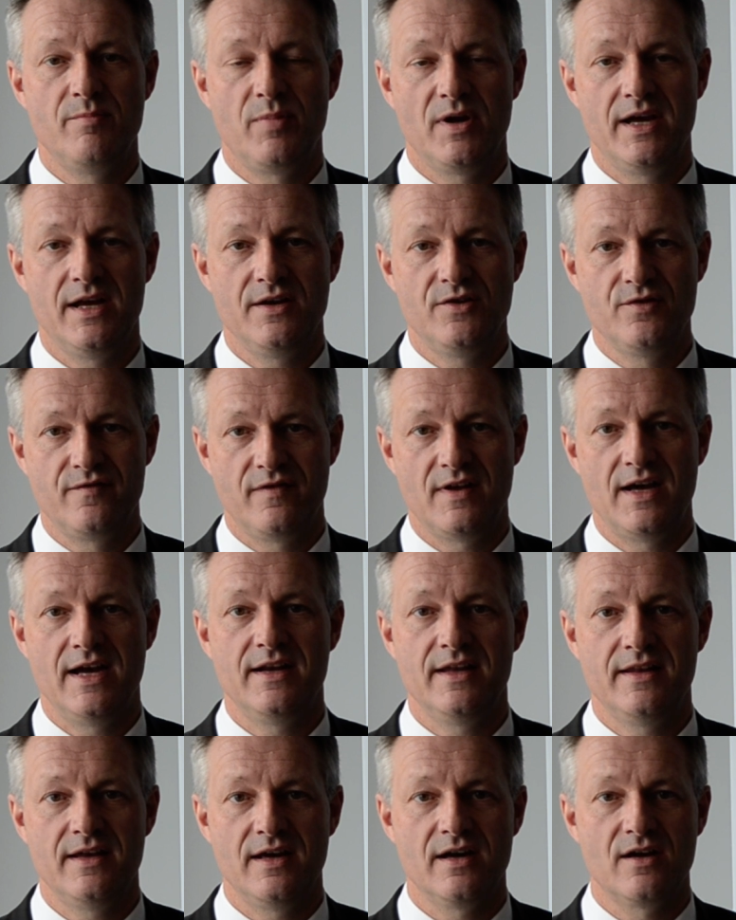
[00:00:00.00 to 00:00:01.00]
plan to fly
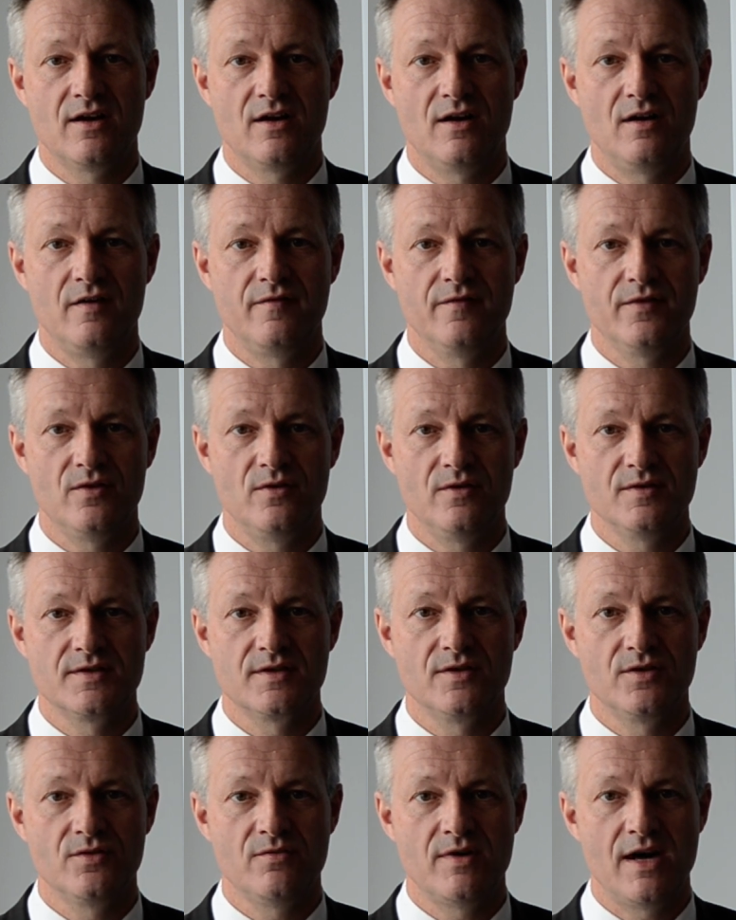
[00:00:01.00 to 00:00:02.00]
that aircraft
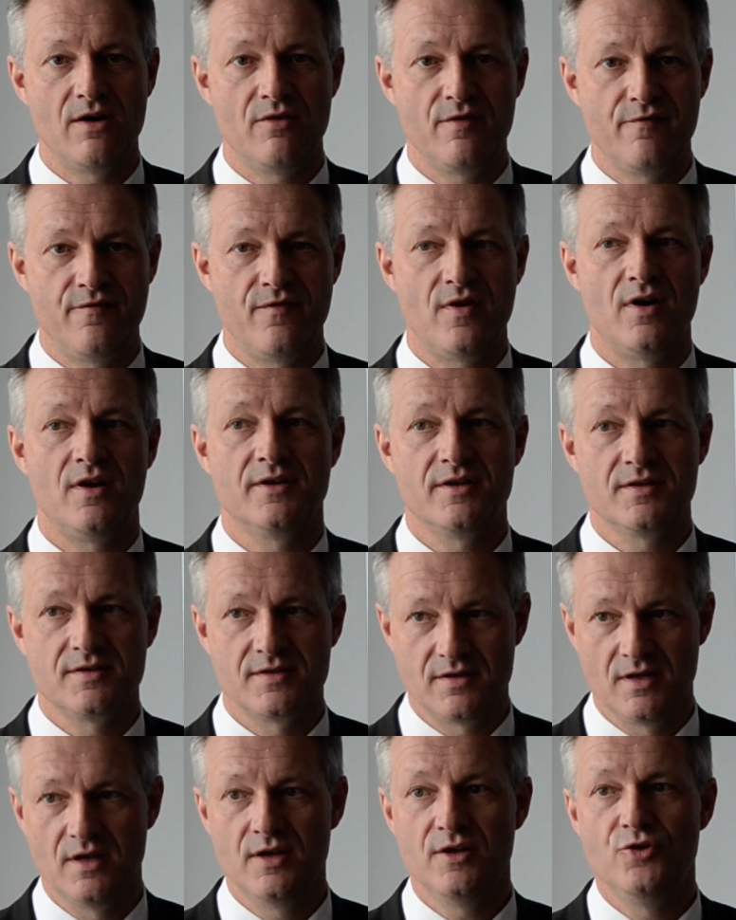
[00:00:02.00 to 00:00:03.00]
also to our
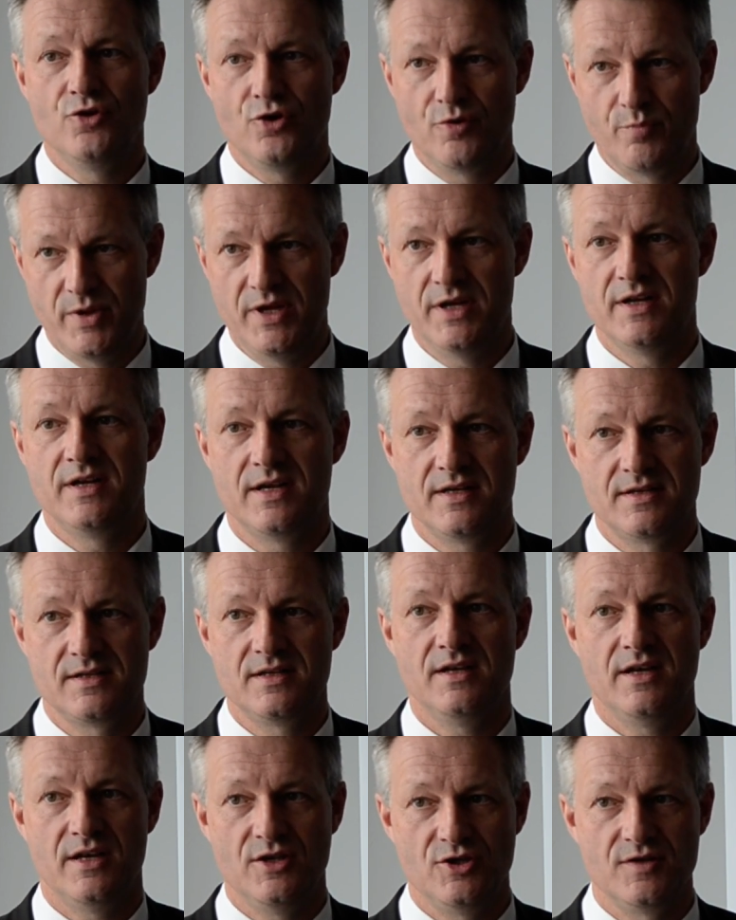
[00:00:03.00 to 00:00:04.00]
farthest European
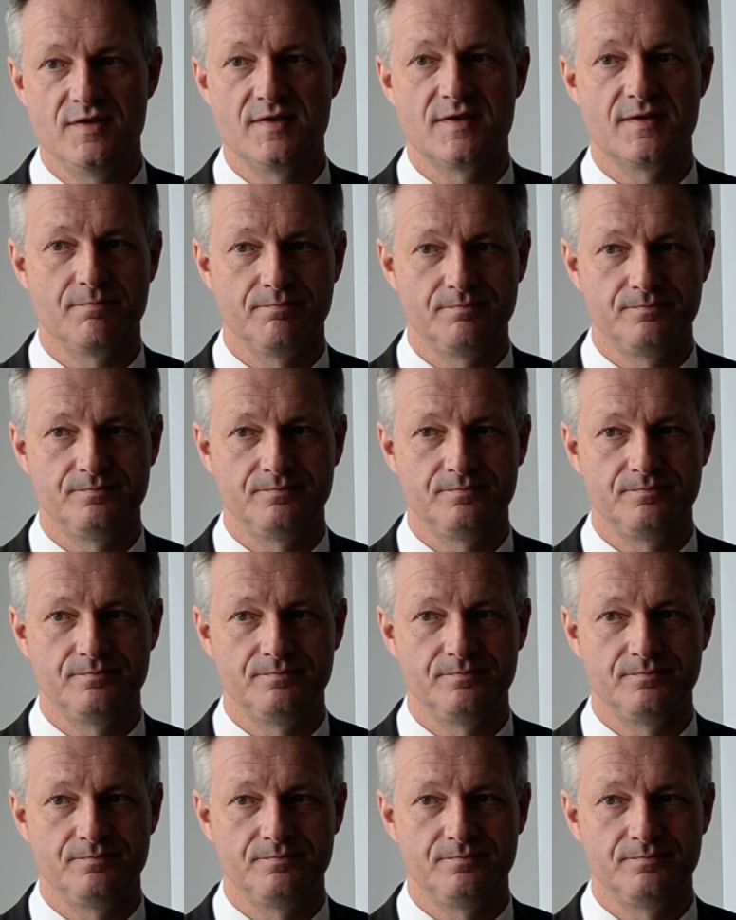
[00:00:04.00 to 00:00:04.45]
destinations.